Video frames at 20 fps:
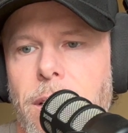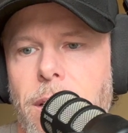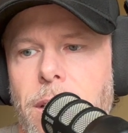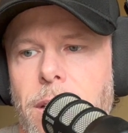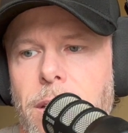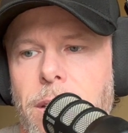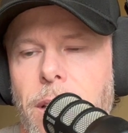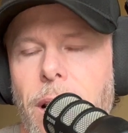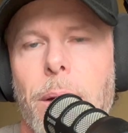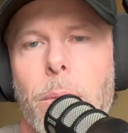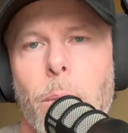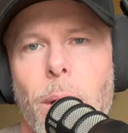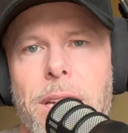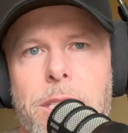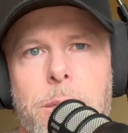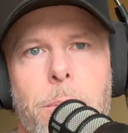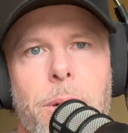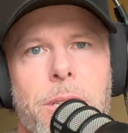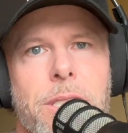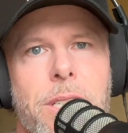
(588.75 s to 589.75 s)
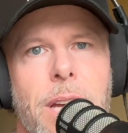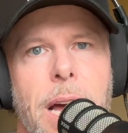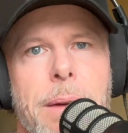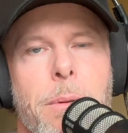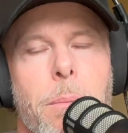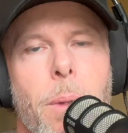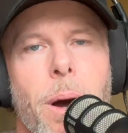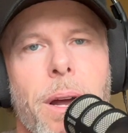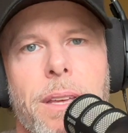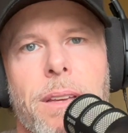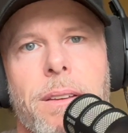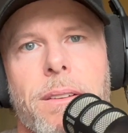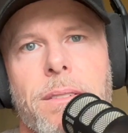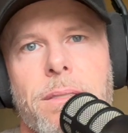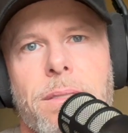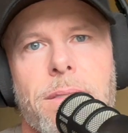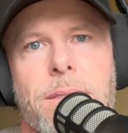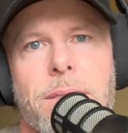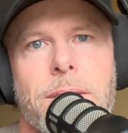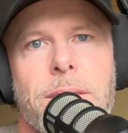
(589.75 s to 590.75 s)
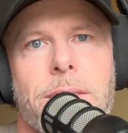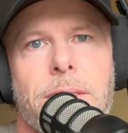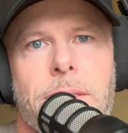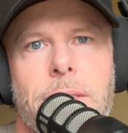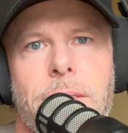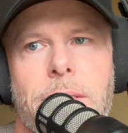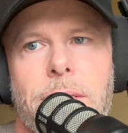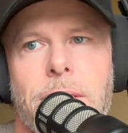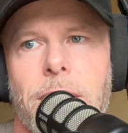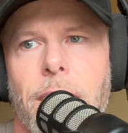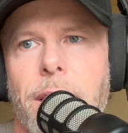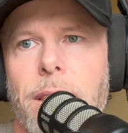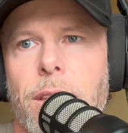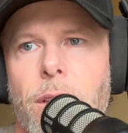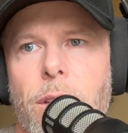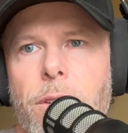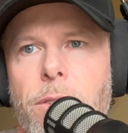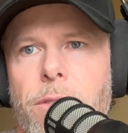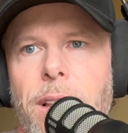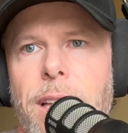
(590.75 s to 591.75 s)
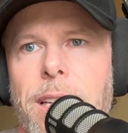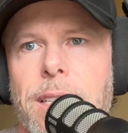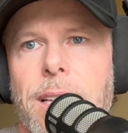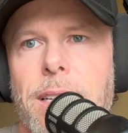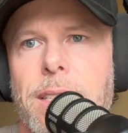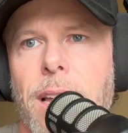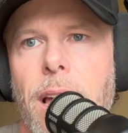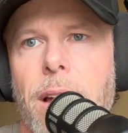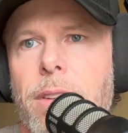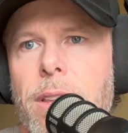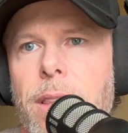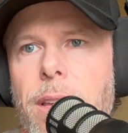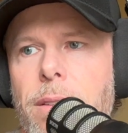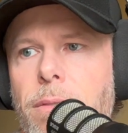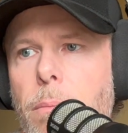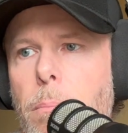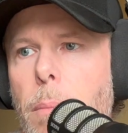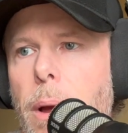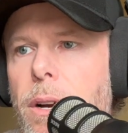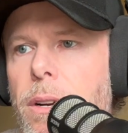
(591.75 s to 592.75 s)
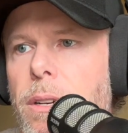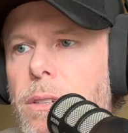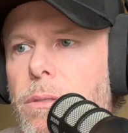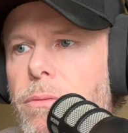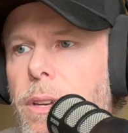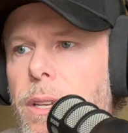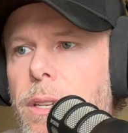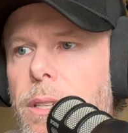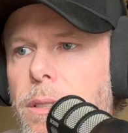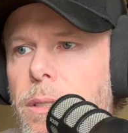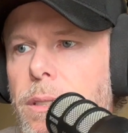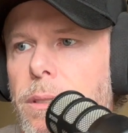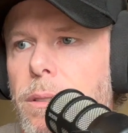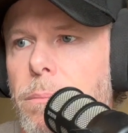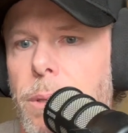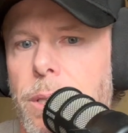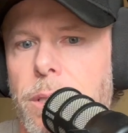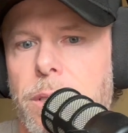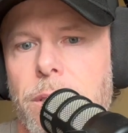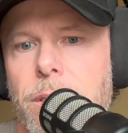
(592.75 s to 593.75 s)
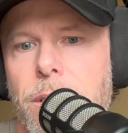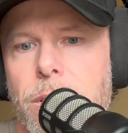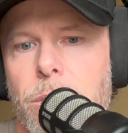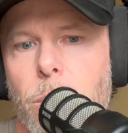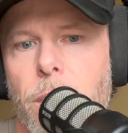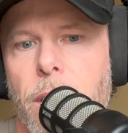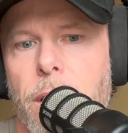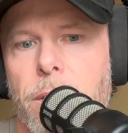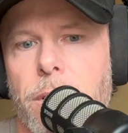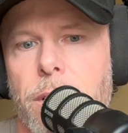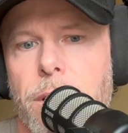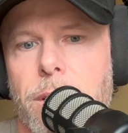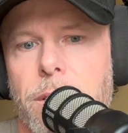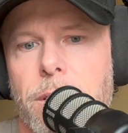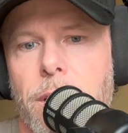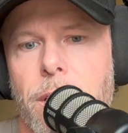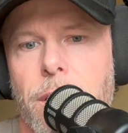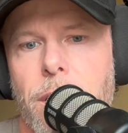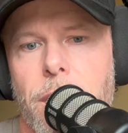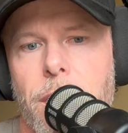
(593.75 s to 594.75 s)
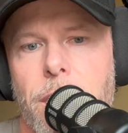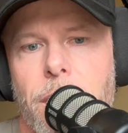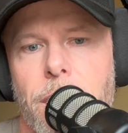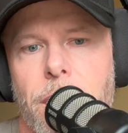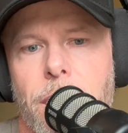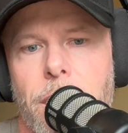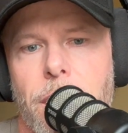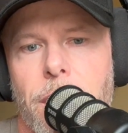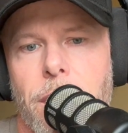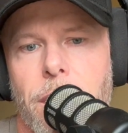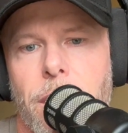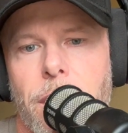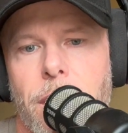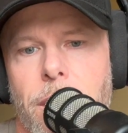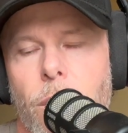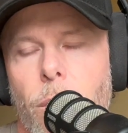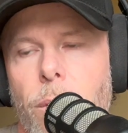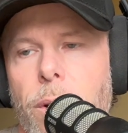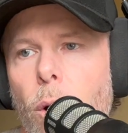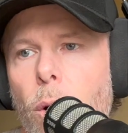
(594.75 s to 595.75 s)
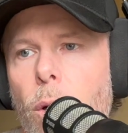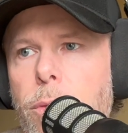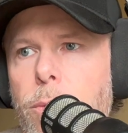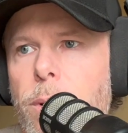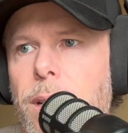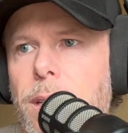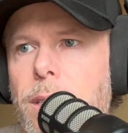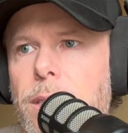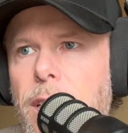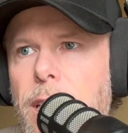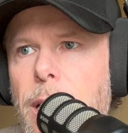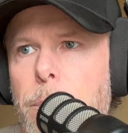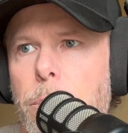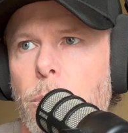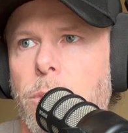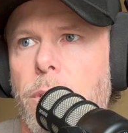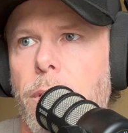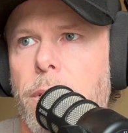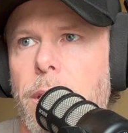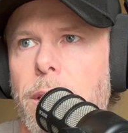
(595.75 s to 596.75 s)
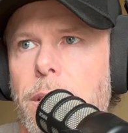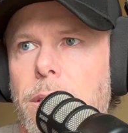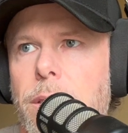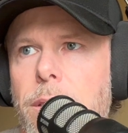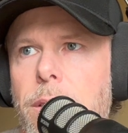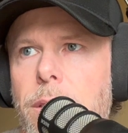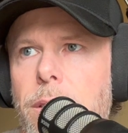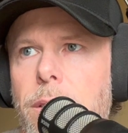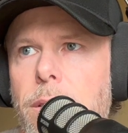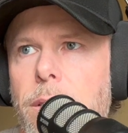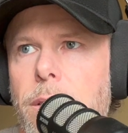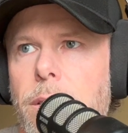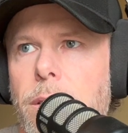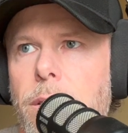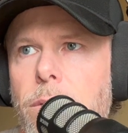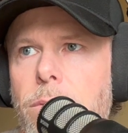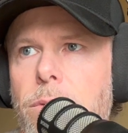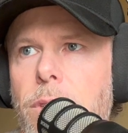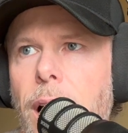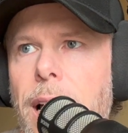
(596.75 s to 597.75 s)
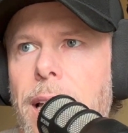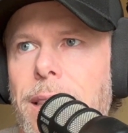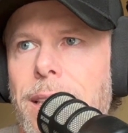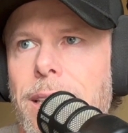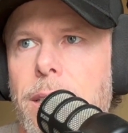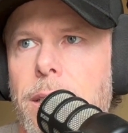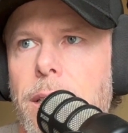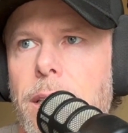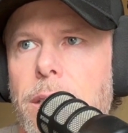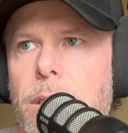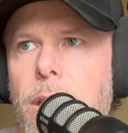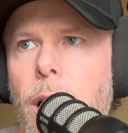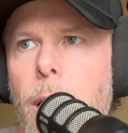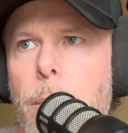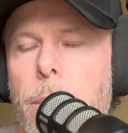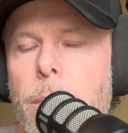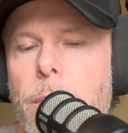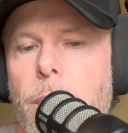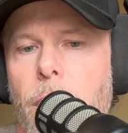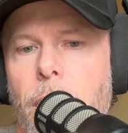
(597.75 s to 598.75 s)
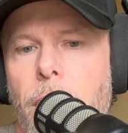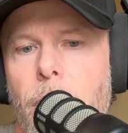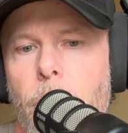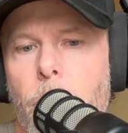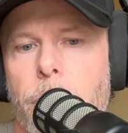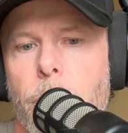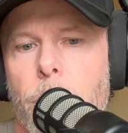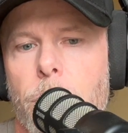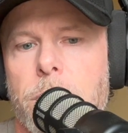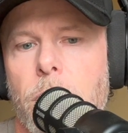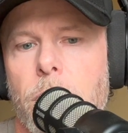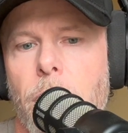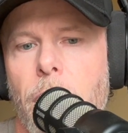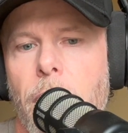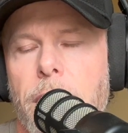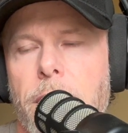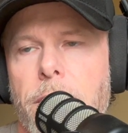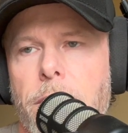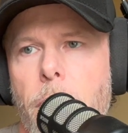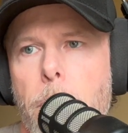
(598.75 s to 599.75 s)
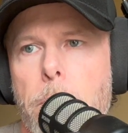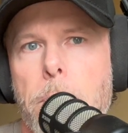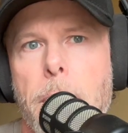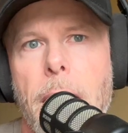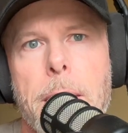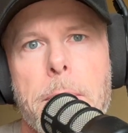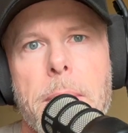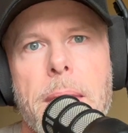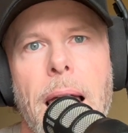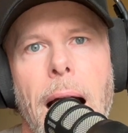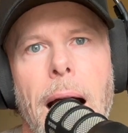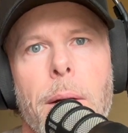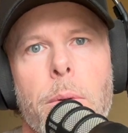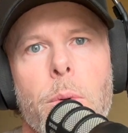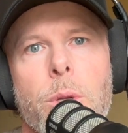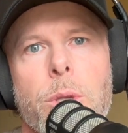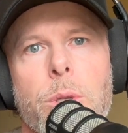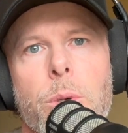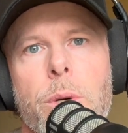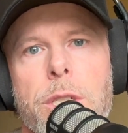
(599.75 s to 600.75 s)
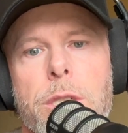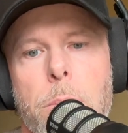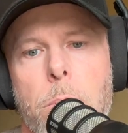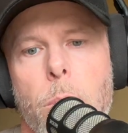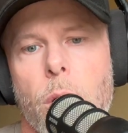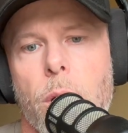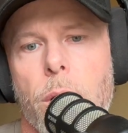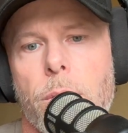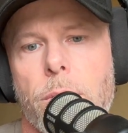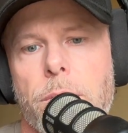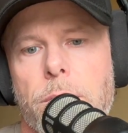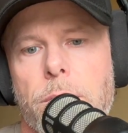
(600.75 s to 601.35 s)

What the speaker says: I waste a bunch of time and money? I think you can relate that to everything, from marriage, fitness, businesses, whatever it is. In all three examples of this, tying this up, there was a lot of maybe I will do it tomorrow,